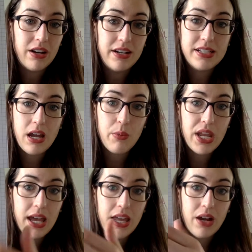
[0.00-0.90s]
Anytime we
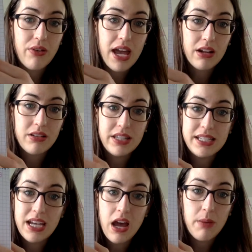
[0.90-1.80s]
get a radical in the
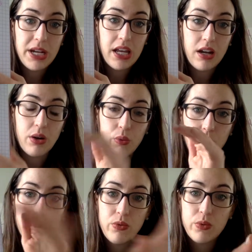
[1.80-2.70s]
denominator,
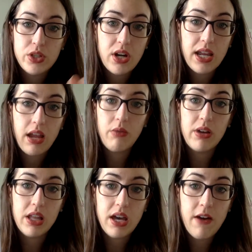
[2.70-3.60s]
whoo, we try and get
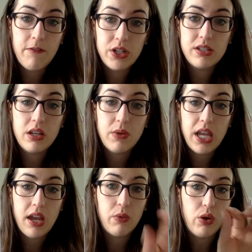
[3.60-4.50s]
rid of that first thing we
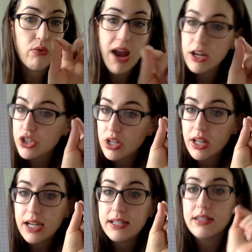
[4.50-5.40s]
can. We
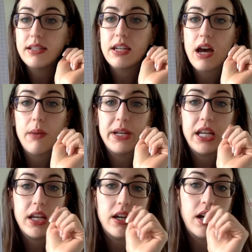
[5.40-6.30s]
rationalize the
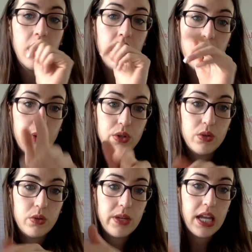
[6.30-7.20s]
denominator. We do
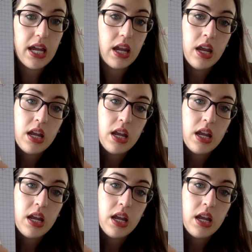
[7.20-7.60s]
what we can.